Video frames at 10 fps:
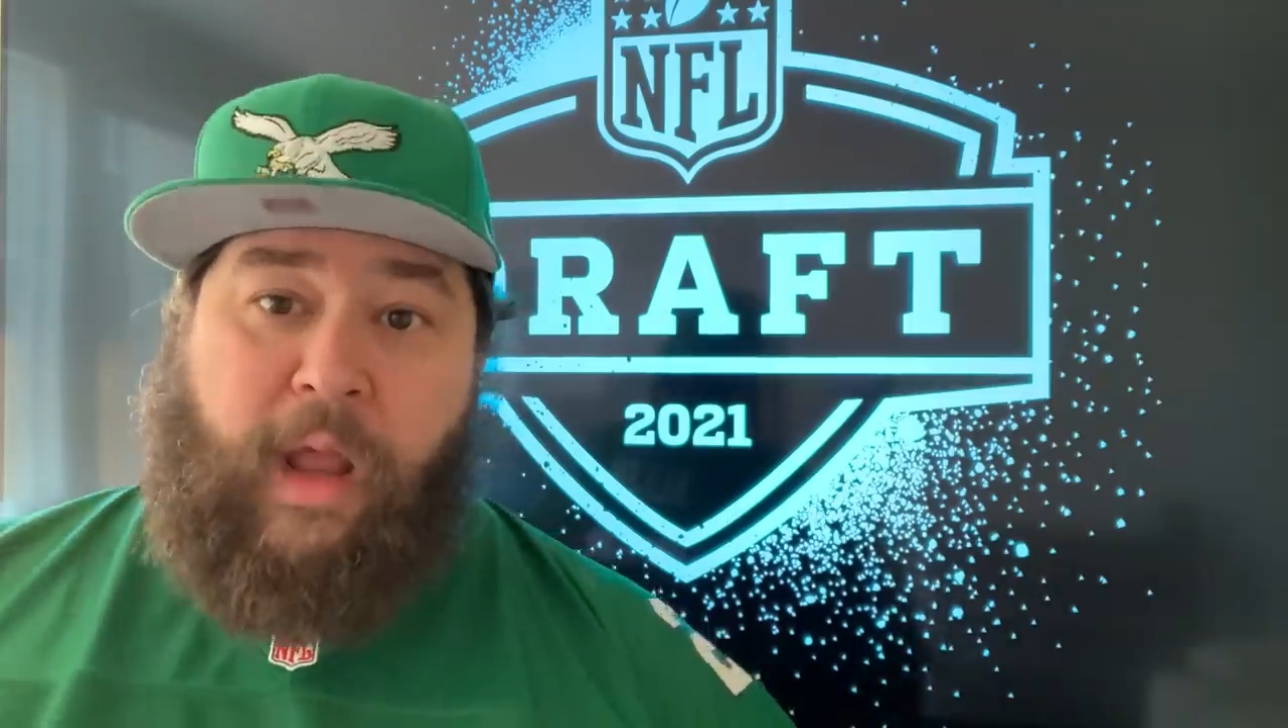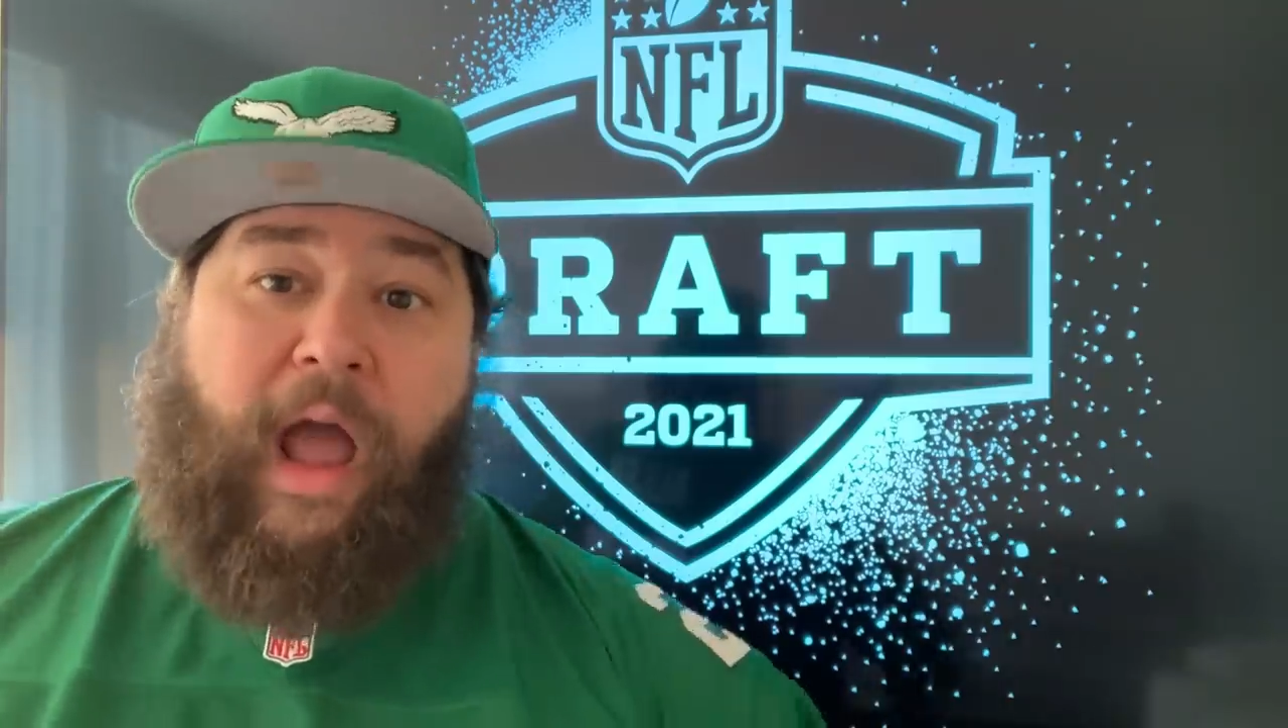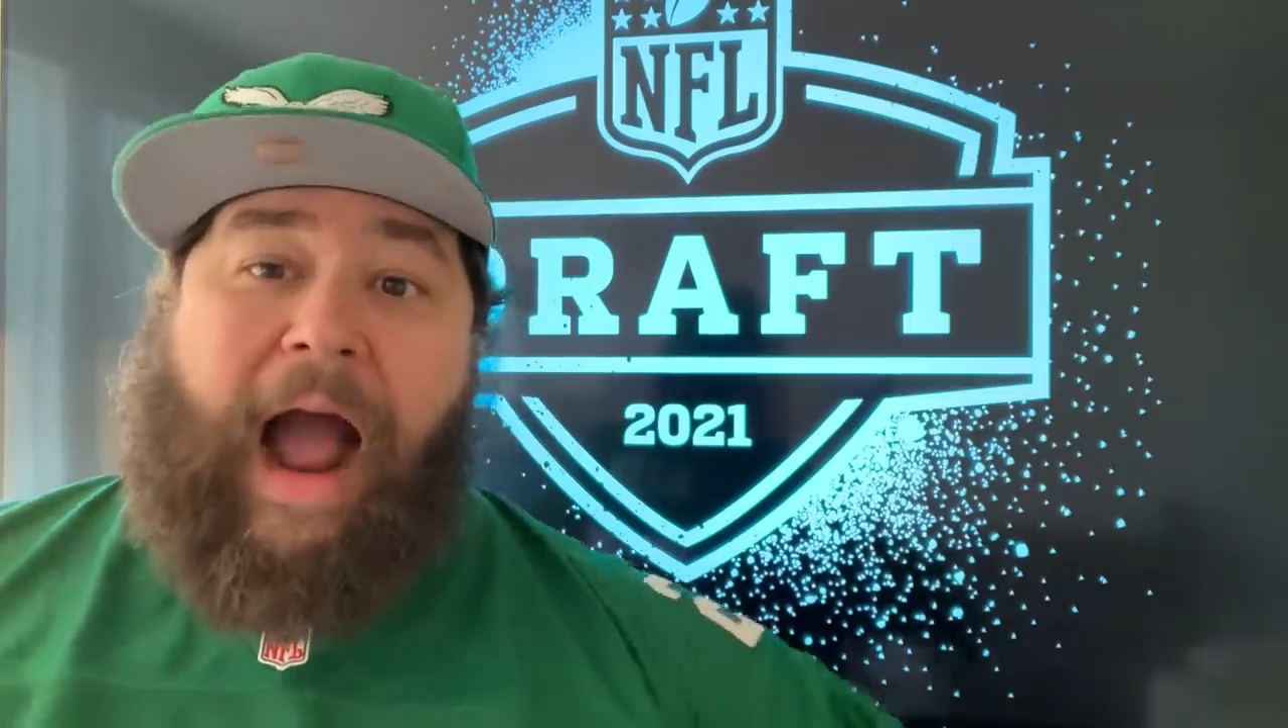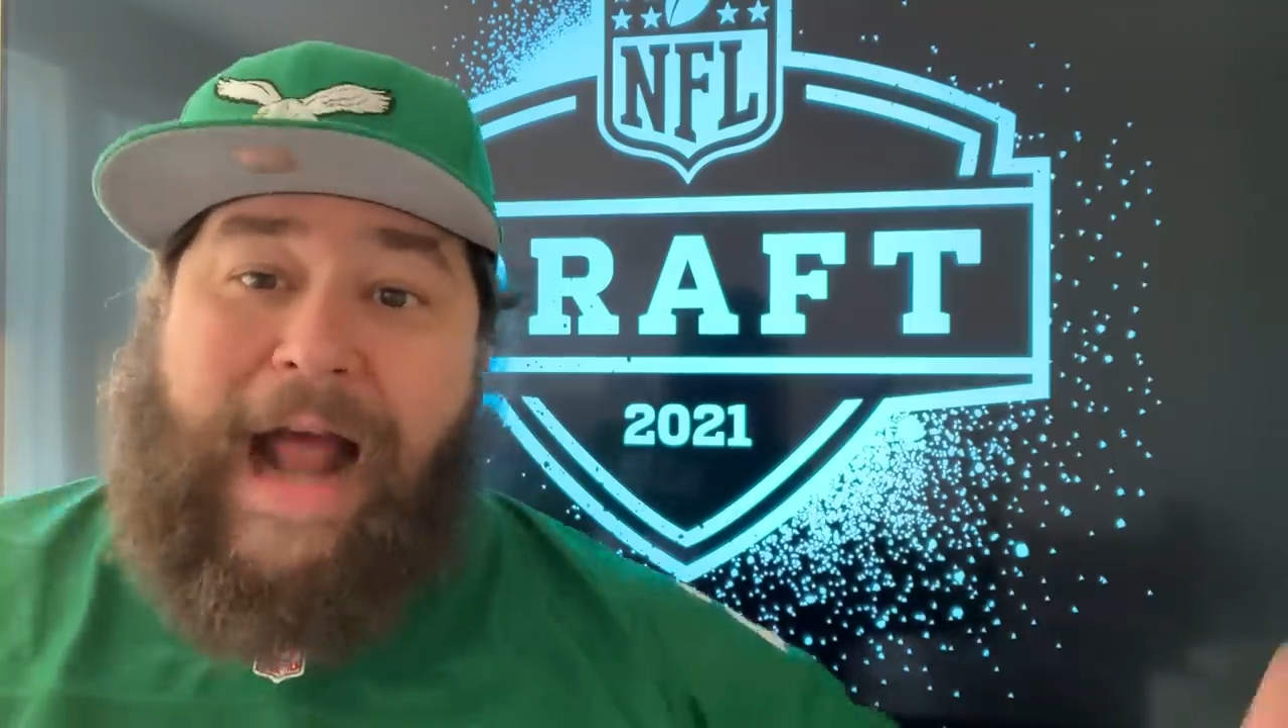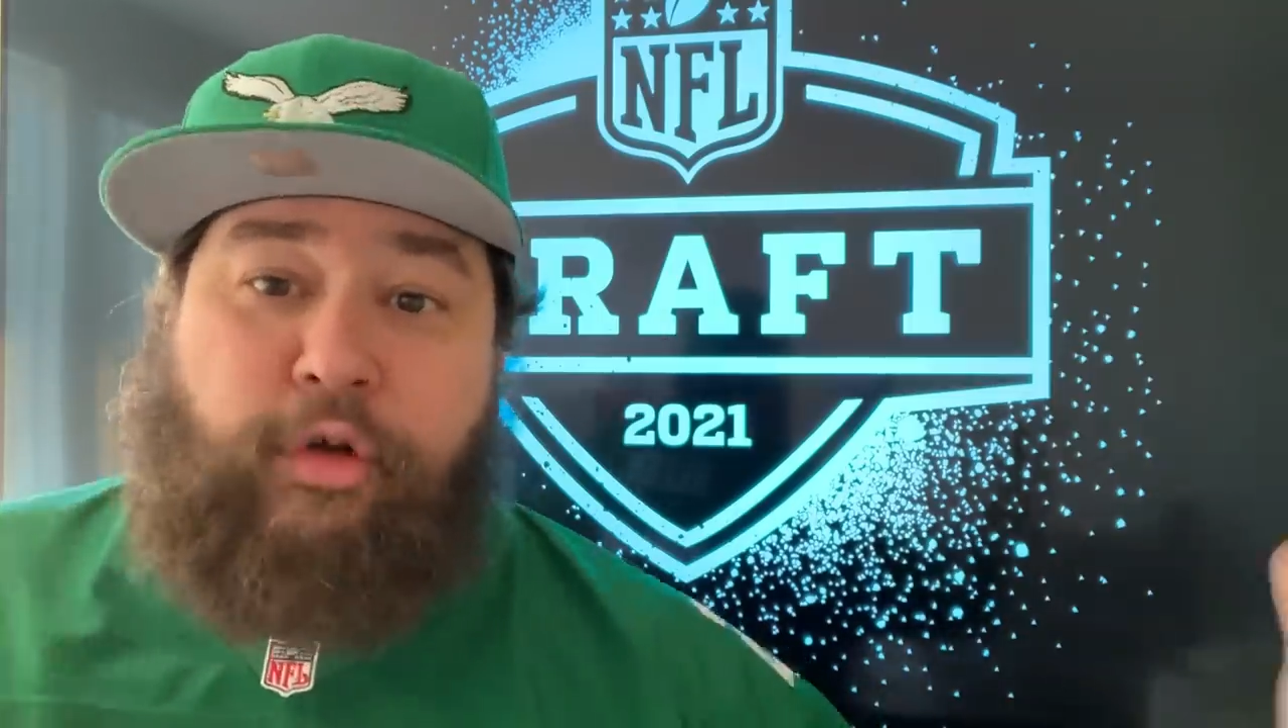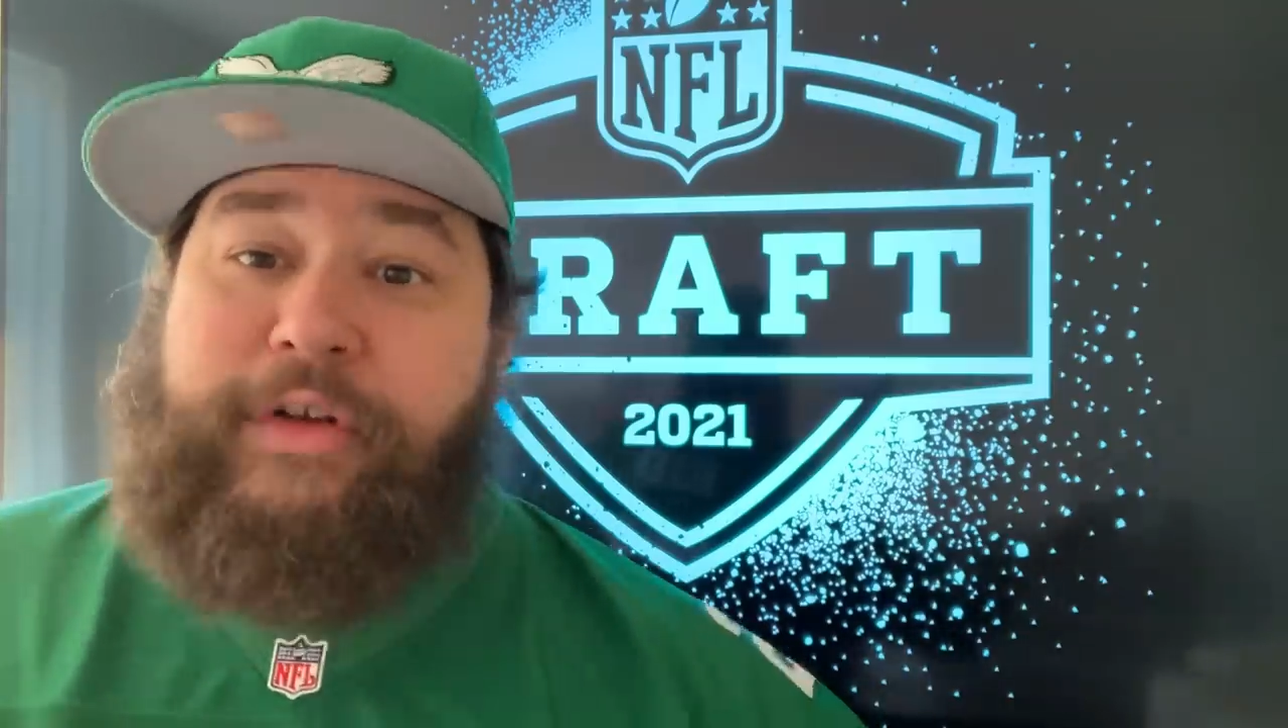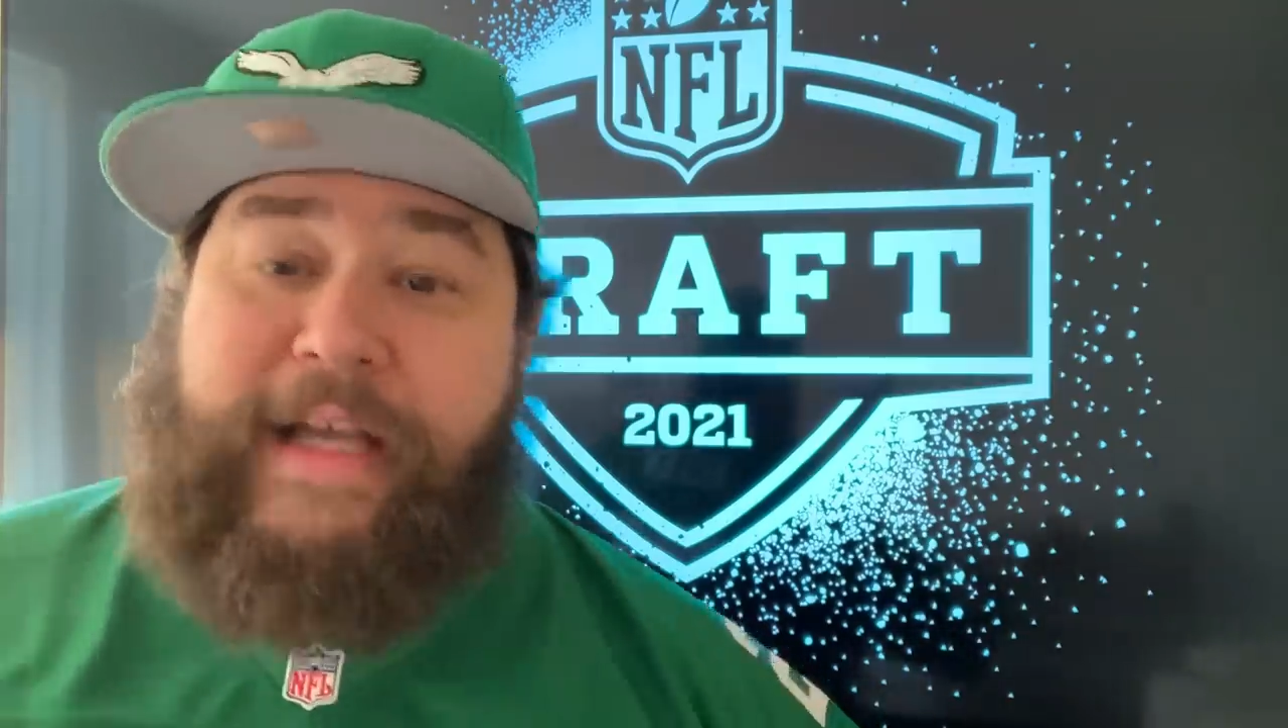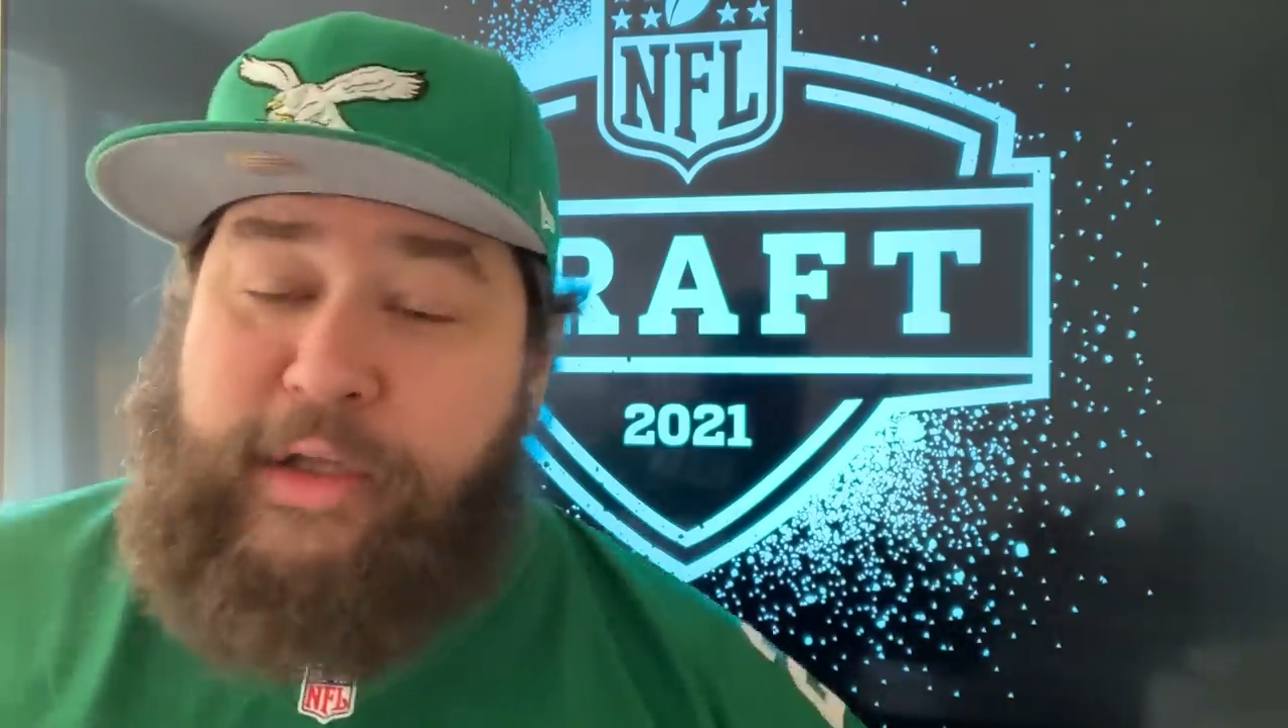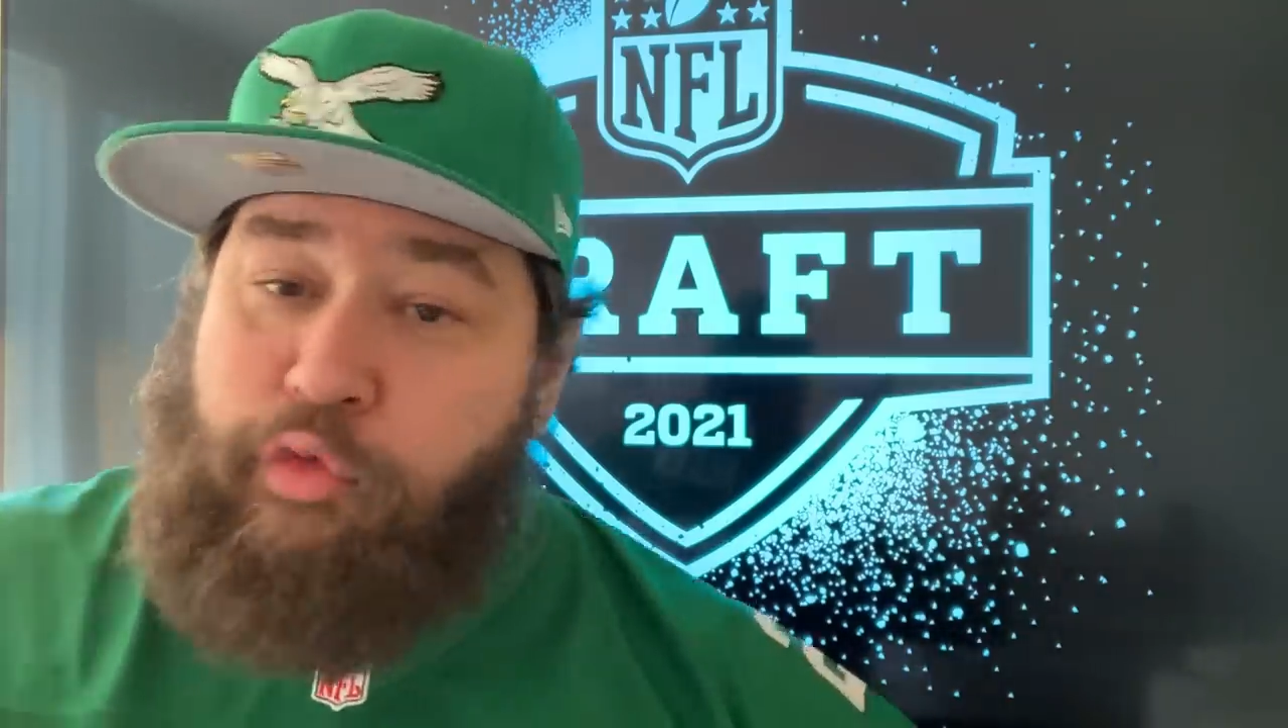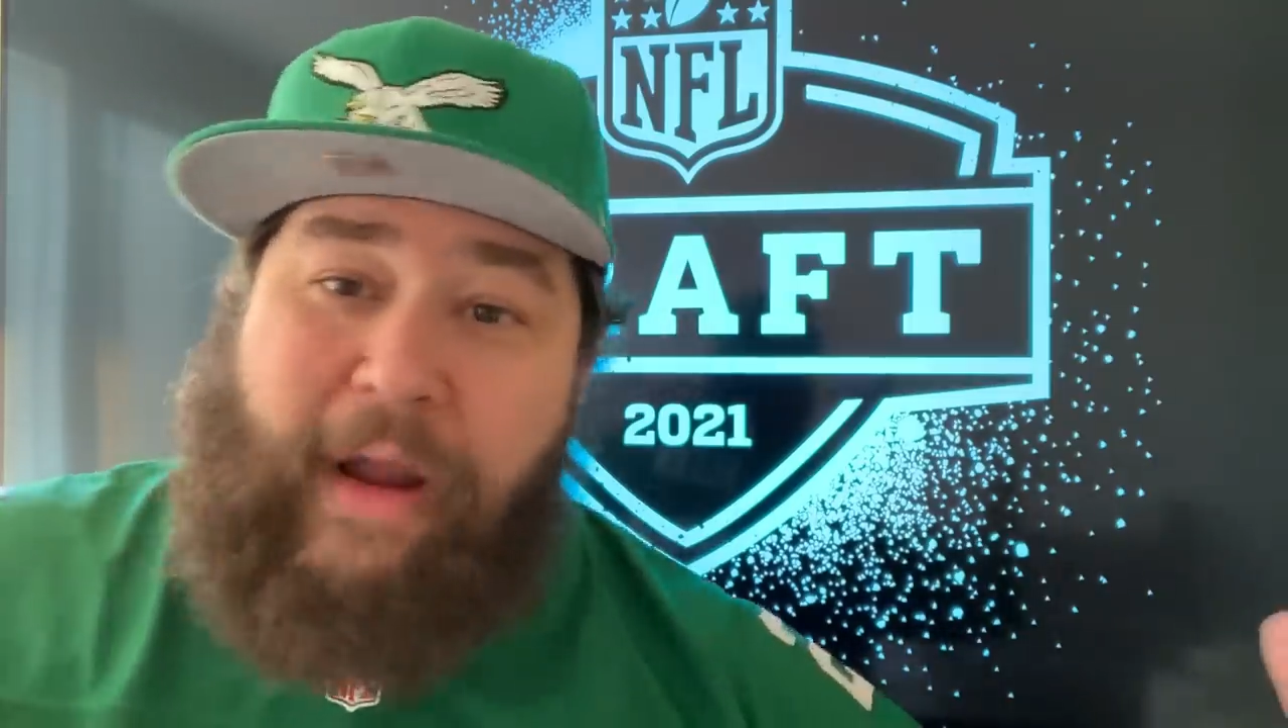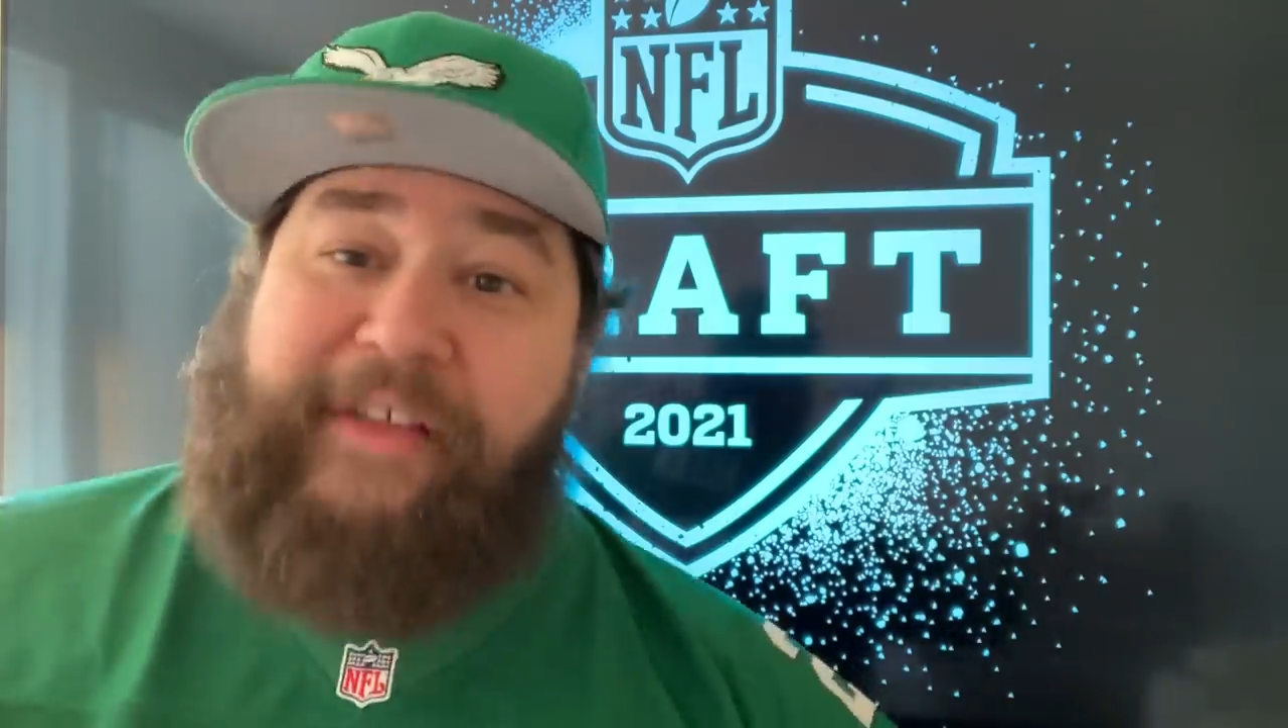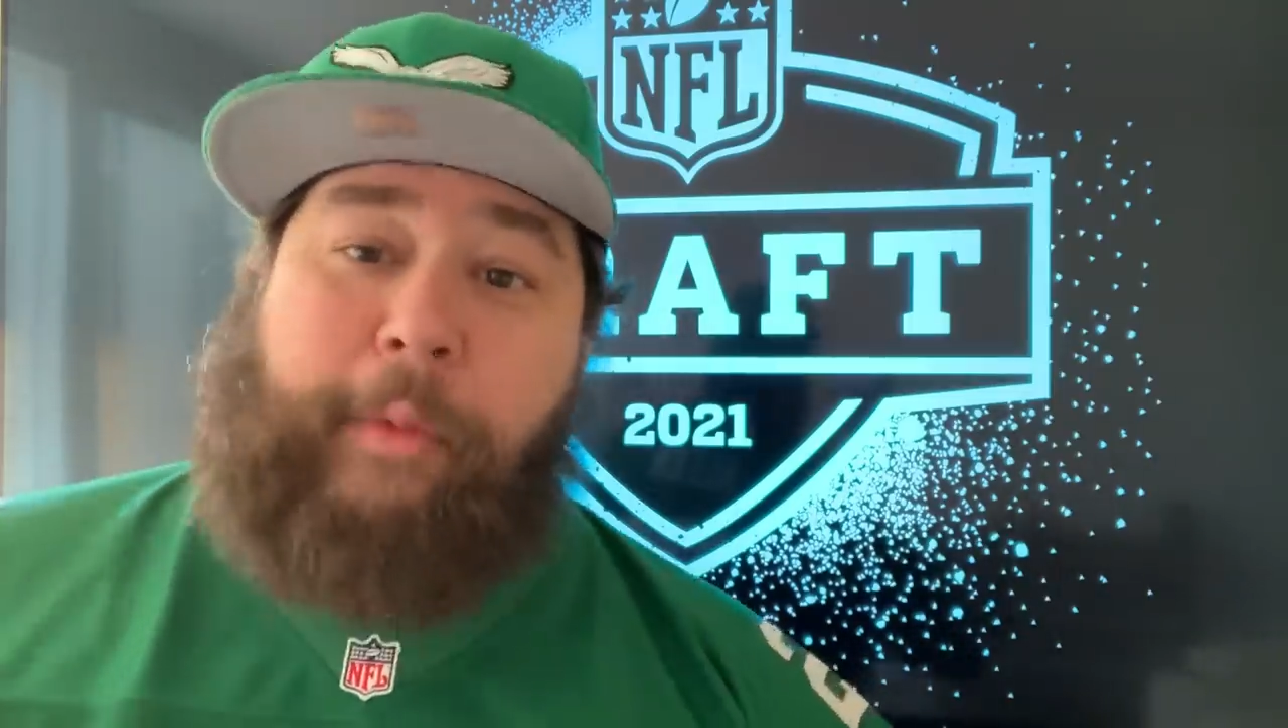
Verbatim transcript: I don't need to raise